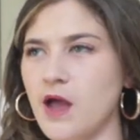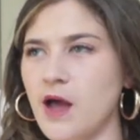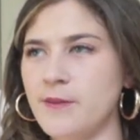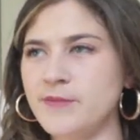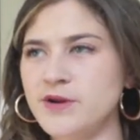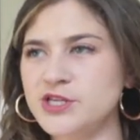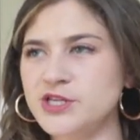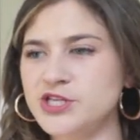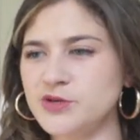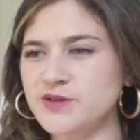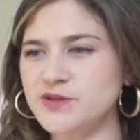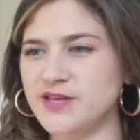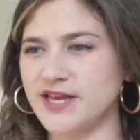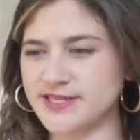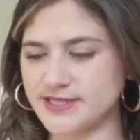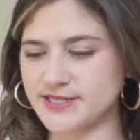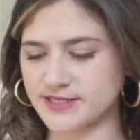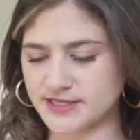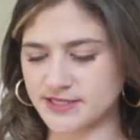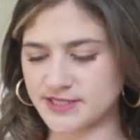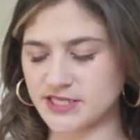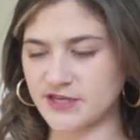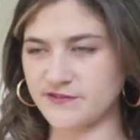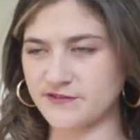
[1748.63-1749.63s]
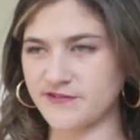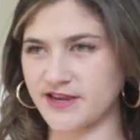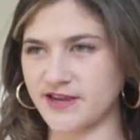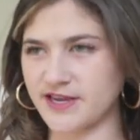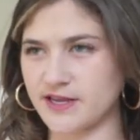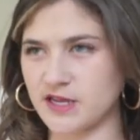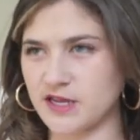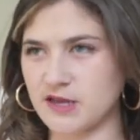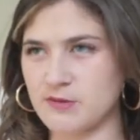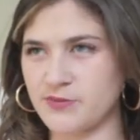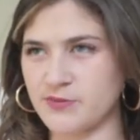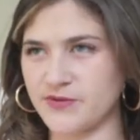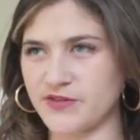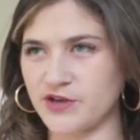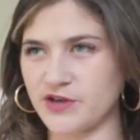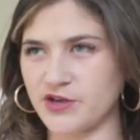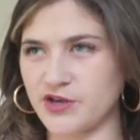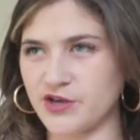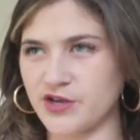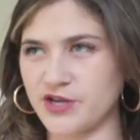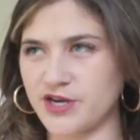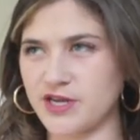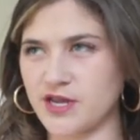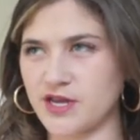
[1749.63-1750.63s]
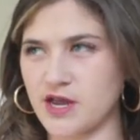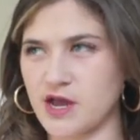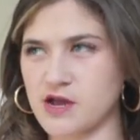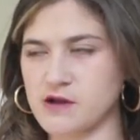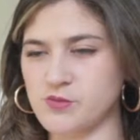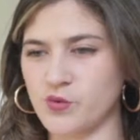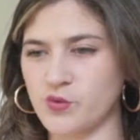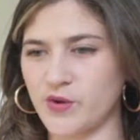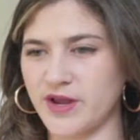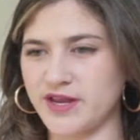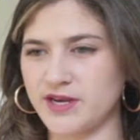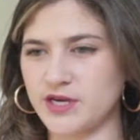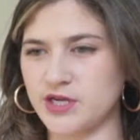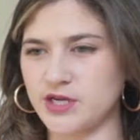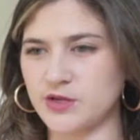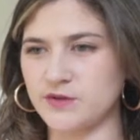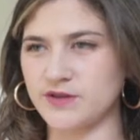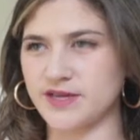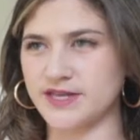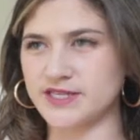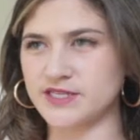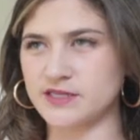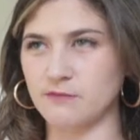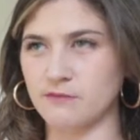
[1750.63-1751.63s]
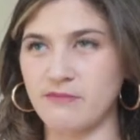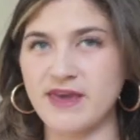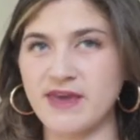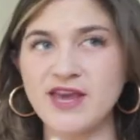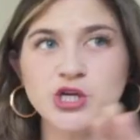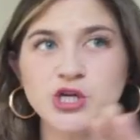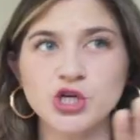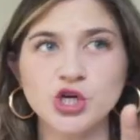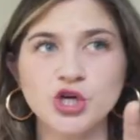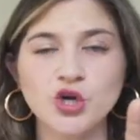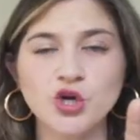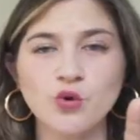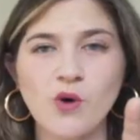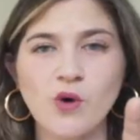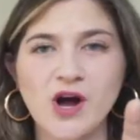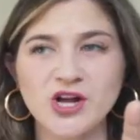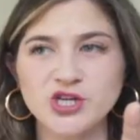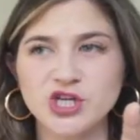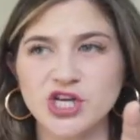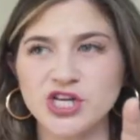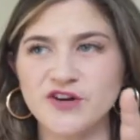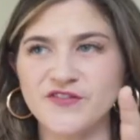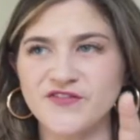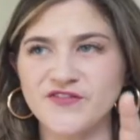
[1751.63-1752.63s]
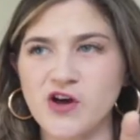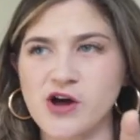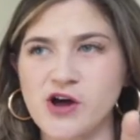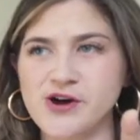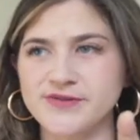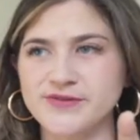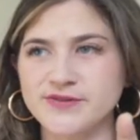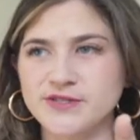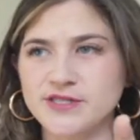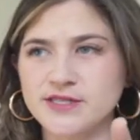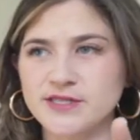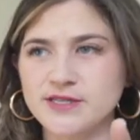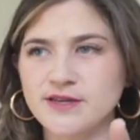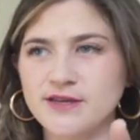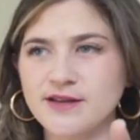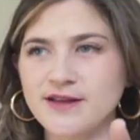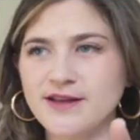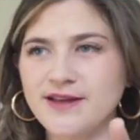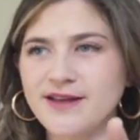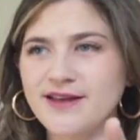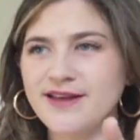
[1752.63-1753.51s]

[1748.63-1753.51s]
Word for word: I'm gonna do this. Let's see if I can come up with a good way to do this. Make sure you're watching your phones.